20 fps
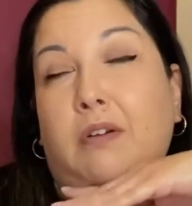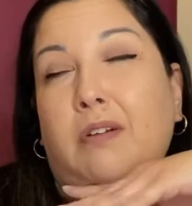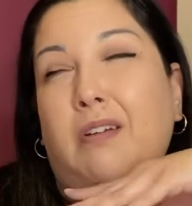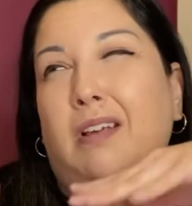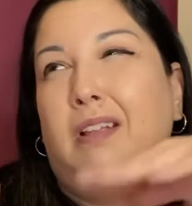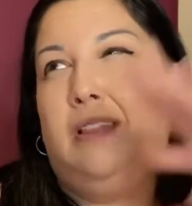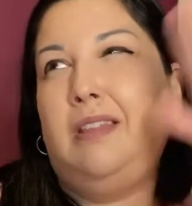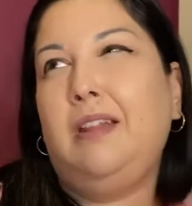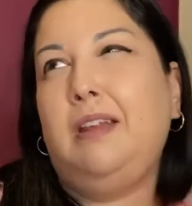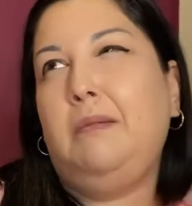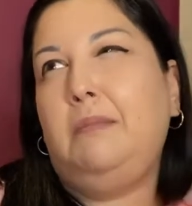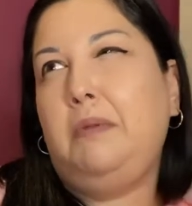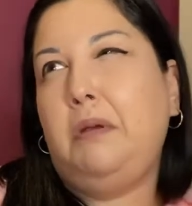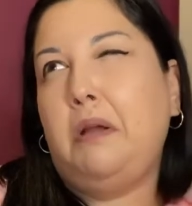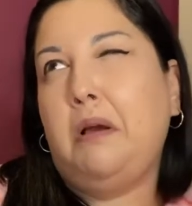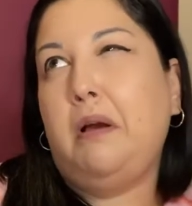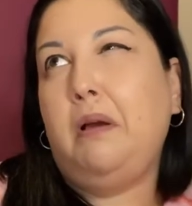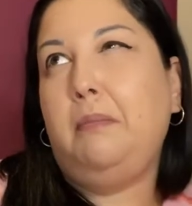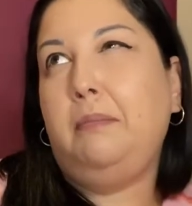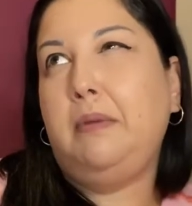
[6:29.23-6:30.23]
Not that I'm
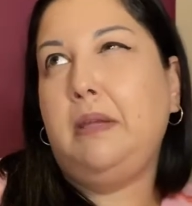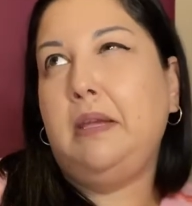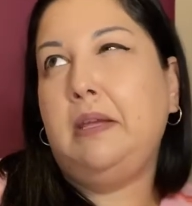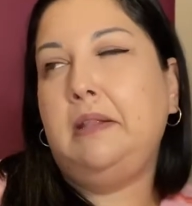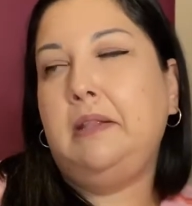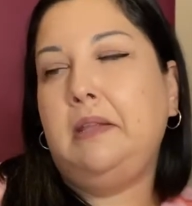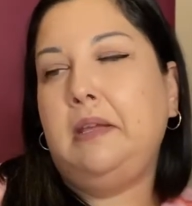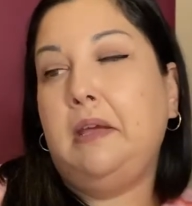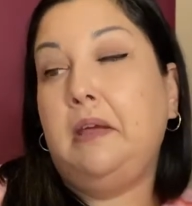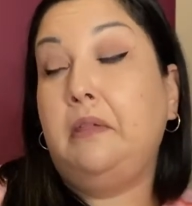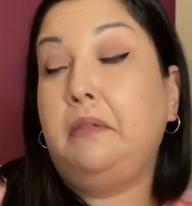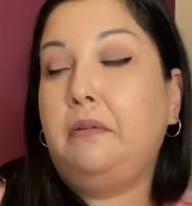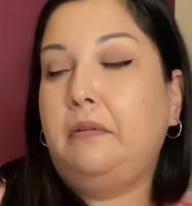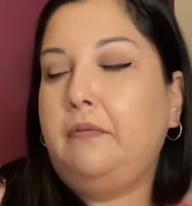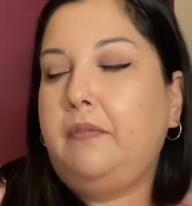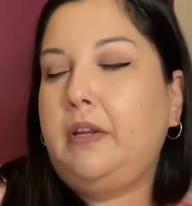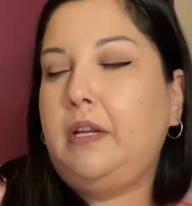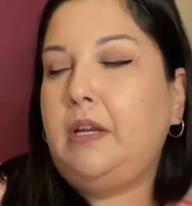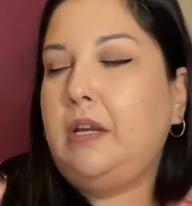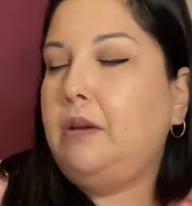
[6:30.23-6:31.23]
not me in the other
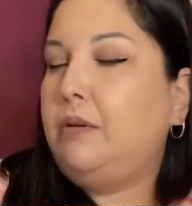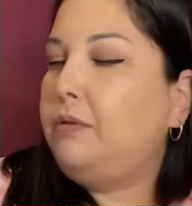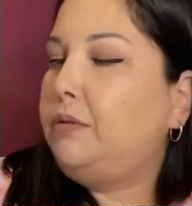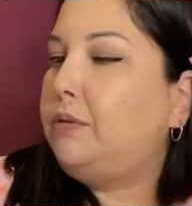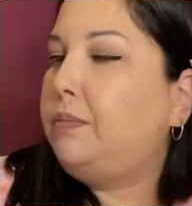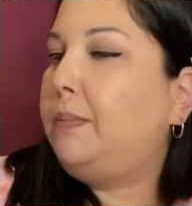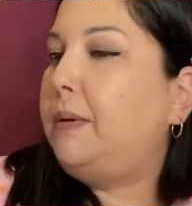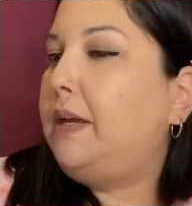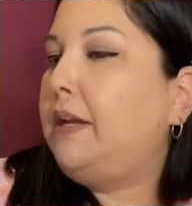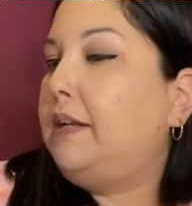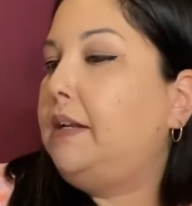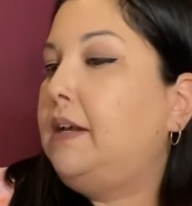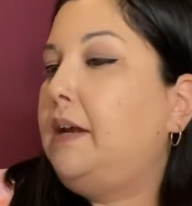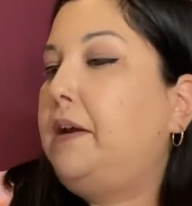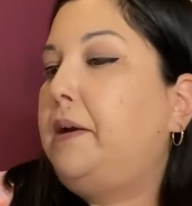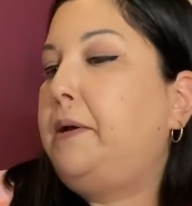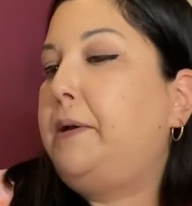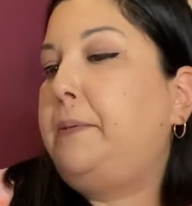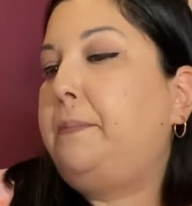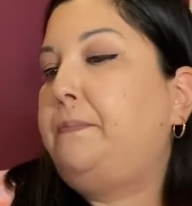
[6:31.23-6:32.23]
videos, but
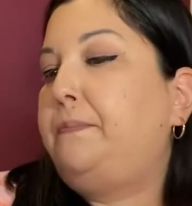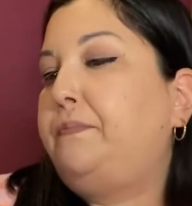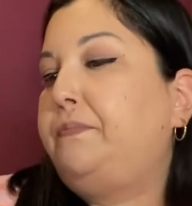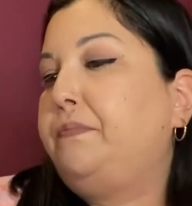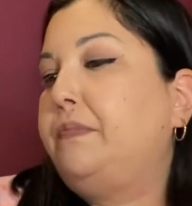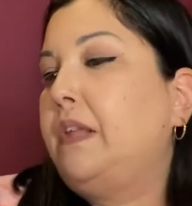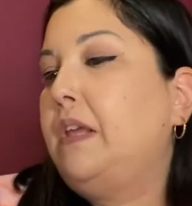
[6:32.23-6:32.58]
um,